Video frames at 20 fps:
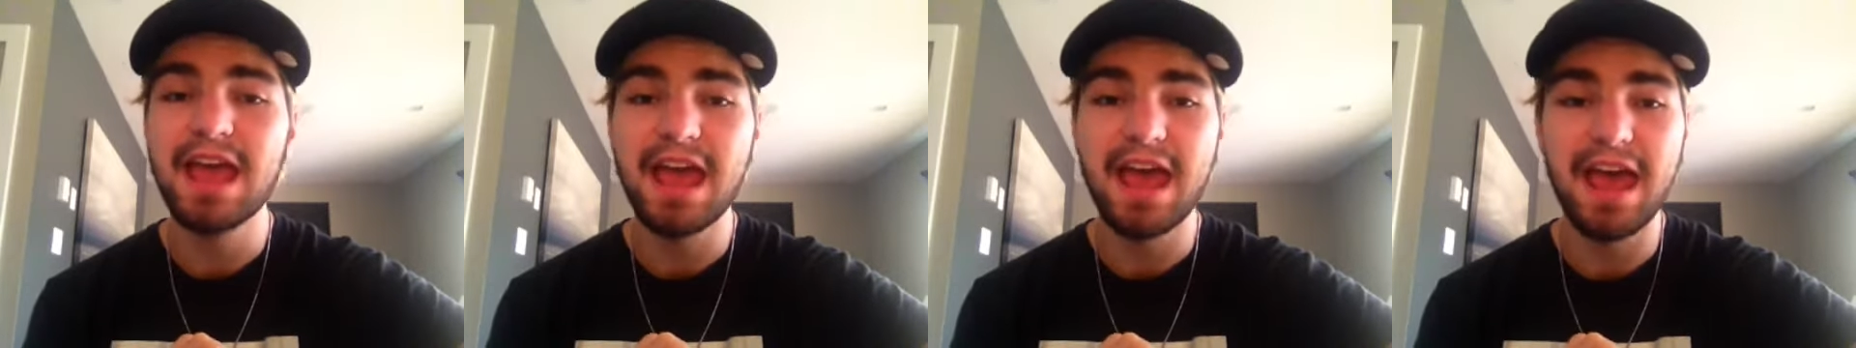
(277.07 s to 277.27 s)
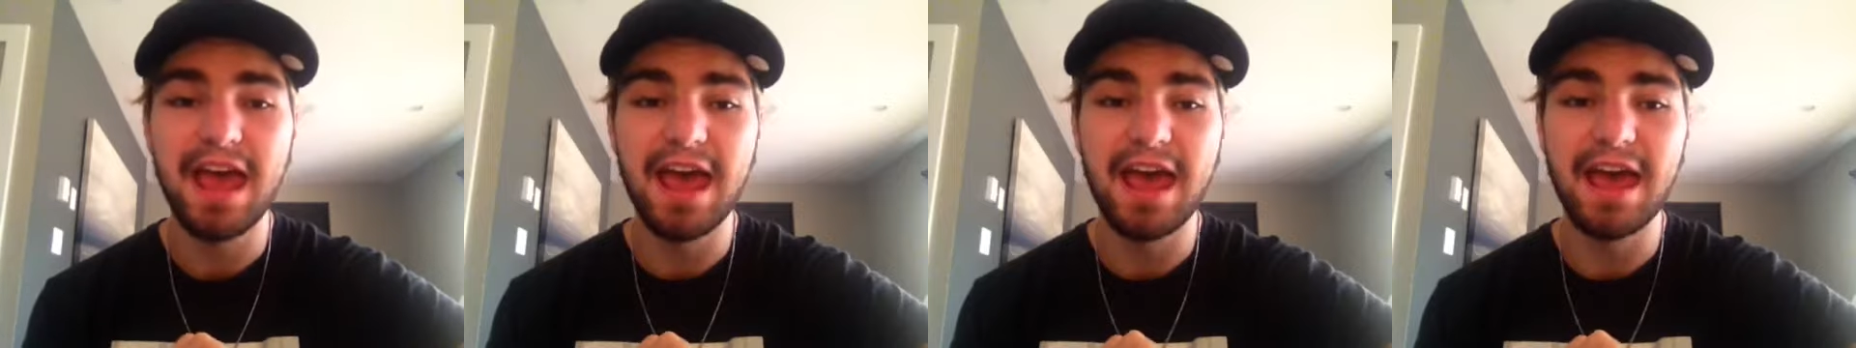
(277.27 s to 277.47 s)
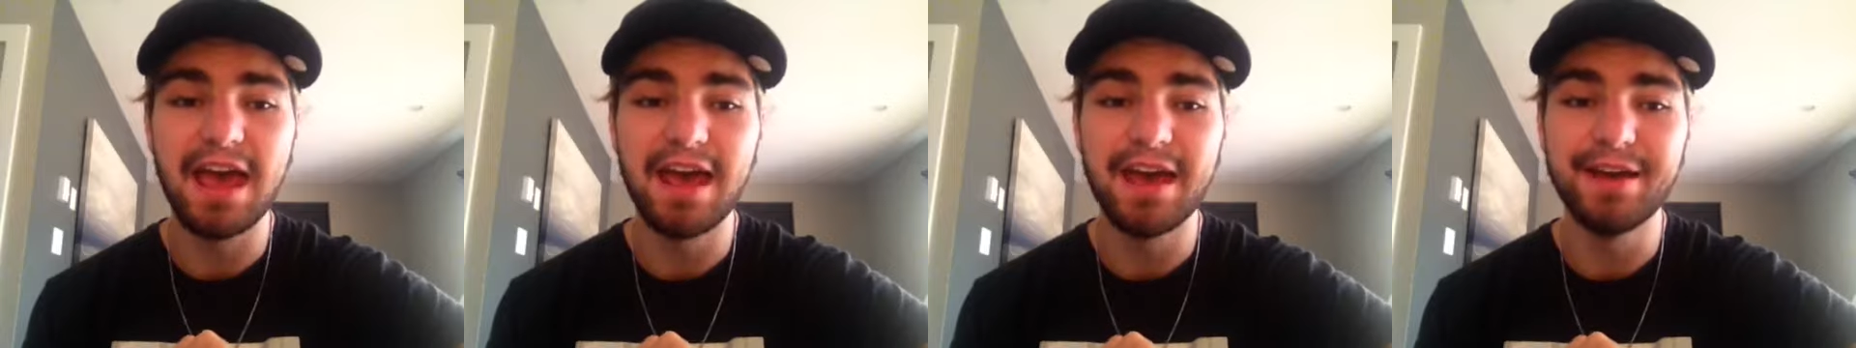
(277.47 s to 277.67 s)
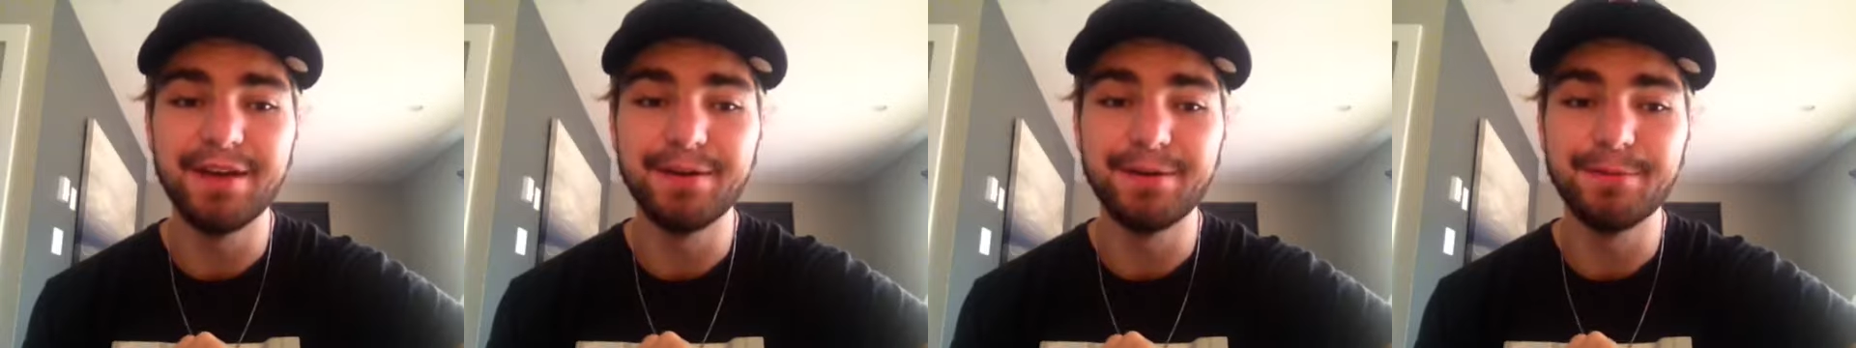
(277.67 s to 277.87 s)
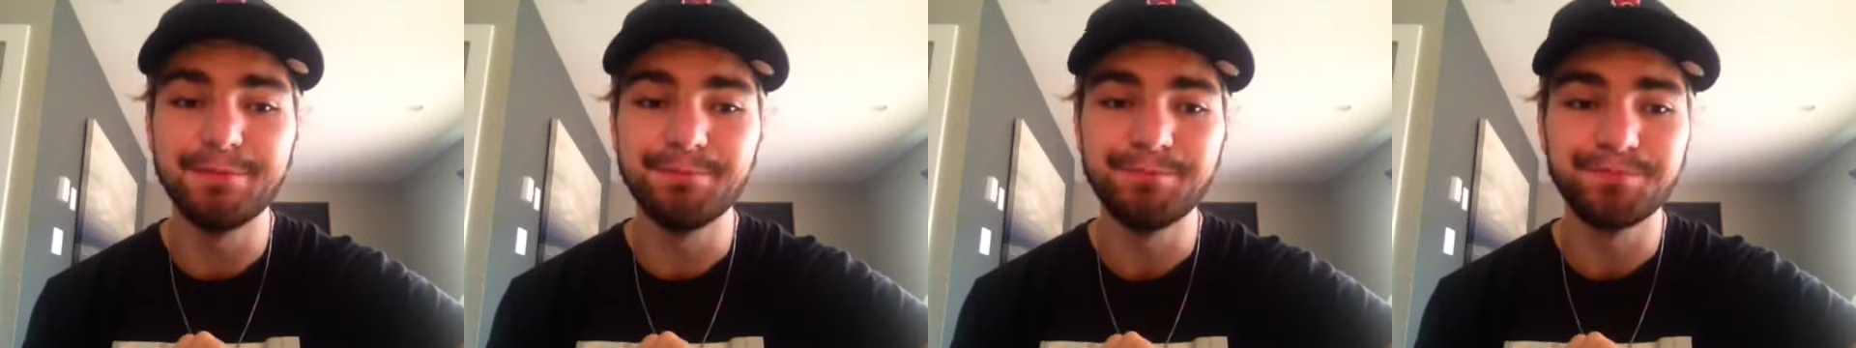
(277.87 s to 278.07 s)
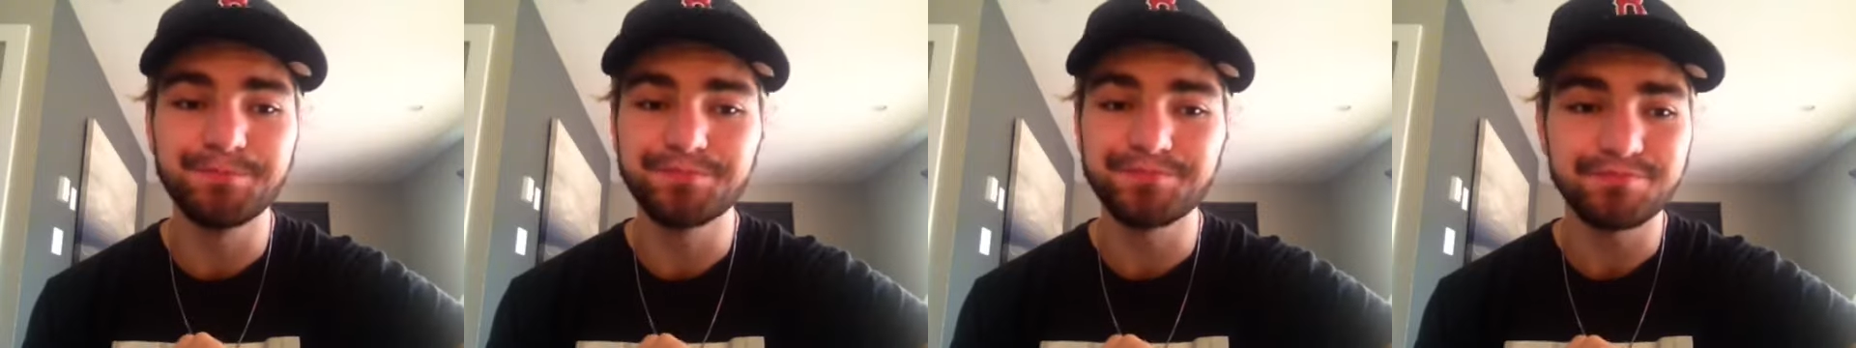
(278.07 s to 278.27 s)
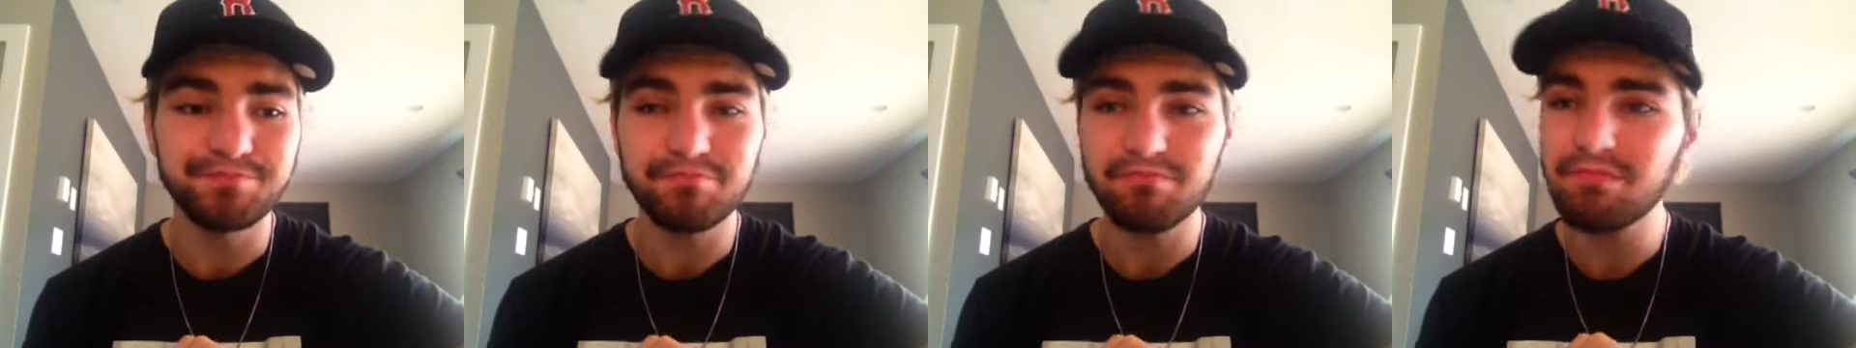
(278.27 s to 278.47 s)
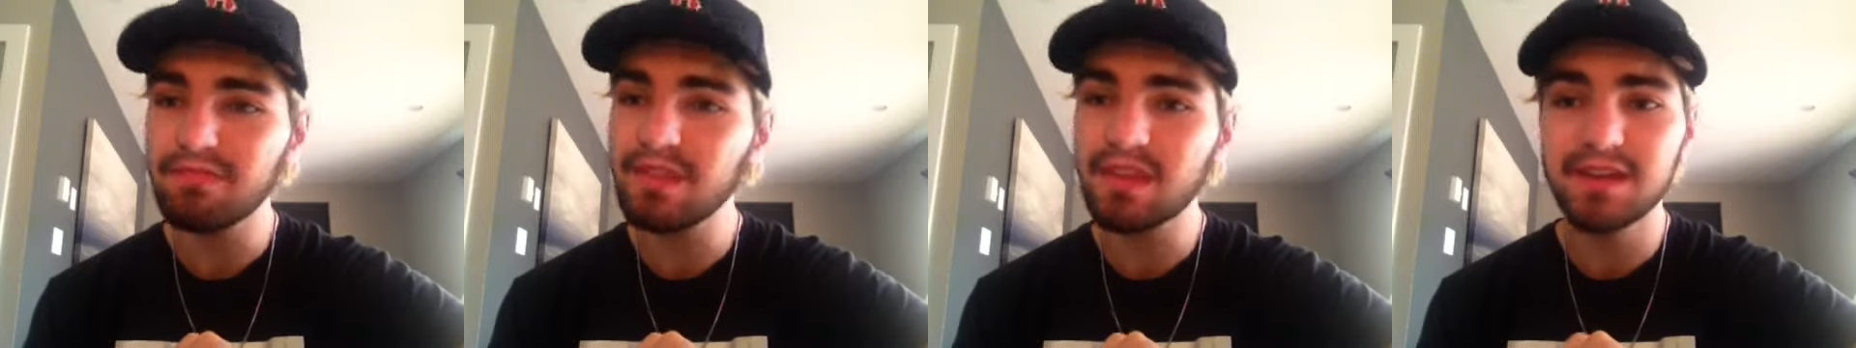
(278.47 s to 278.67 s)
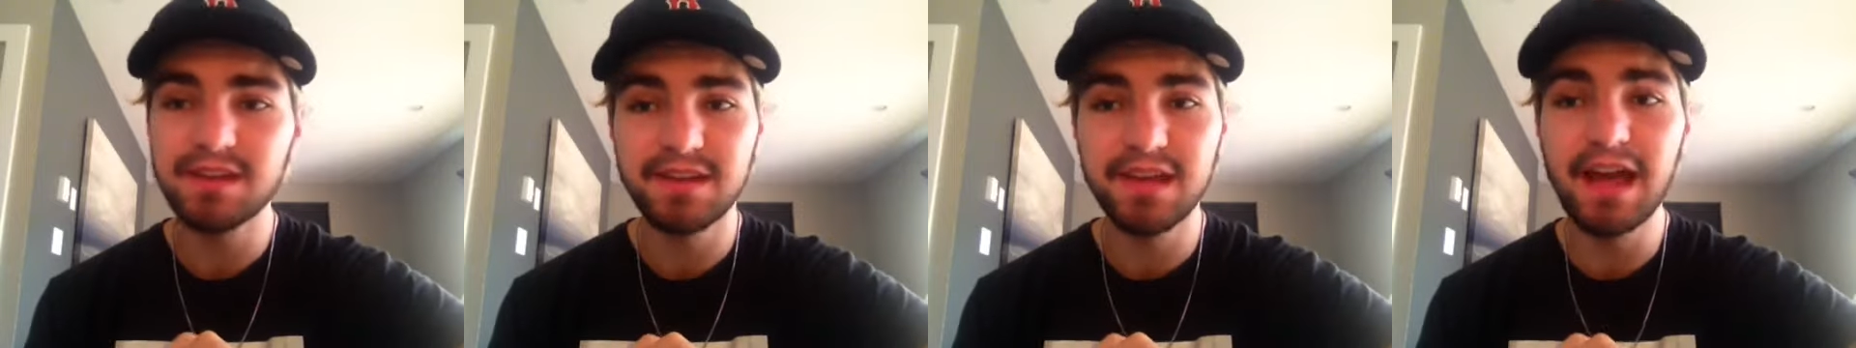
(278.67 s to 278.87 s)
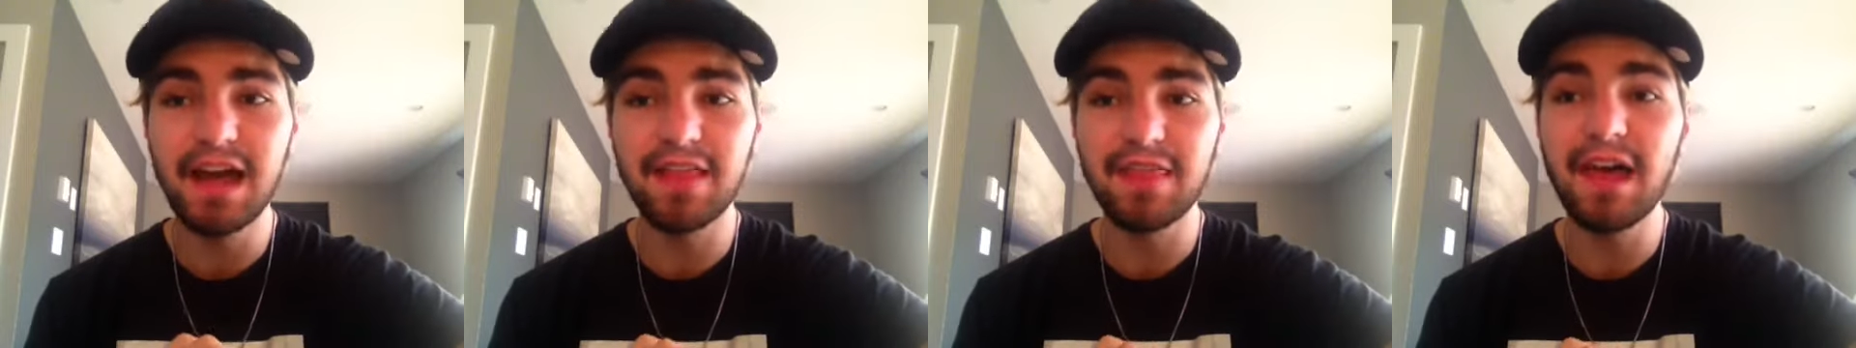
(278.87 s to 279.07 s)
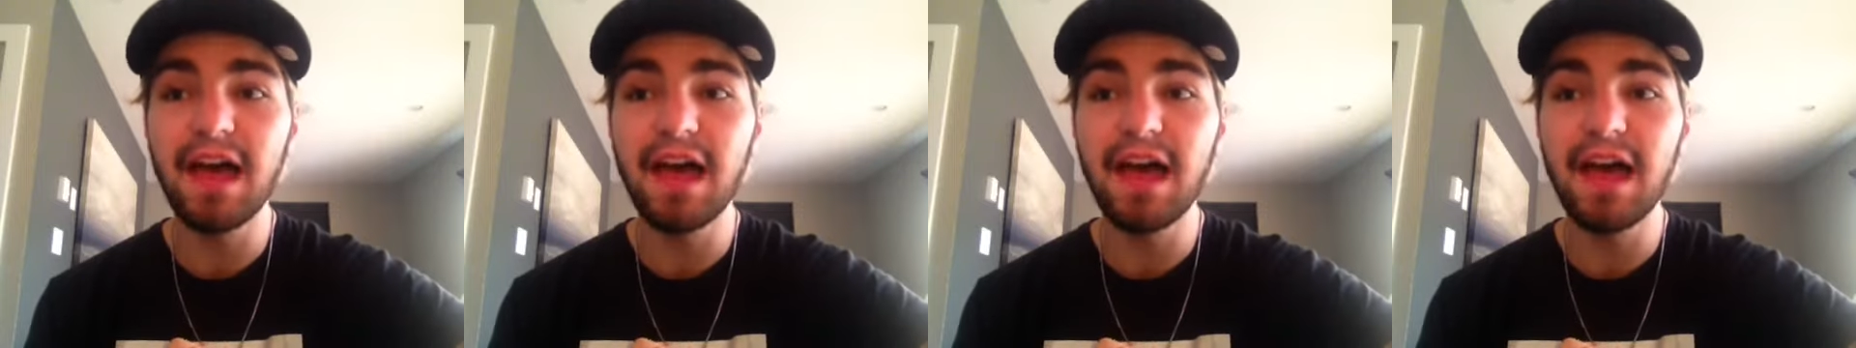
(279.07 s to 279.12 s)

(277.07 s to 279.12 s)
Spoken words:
And yeah,